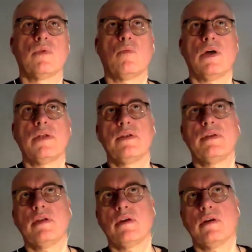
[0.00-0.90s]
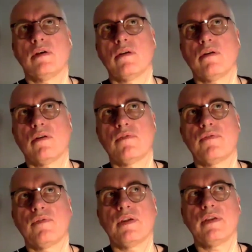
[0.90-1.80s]
One of
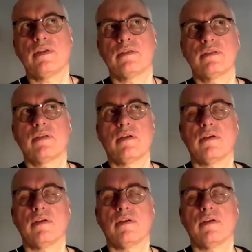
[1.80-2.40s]
his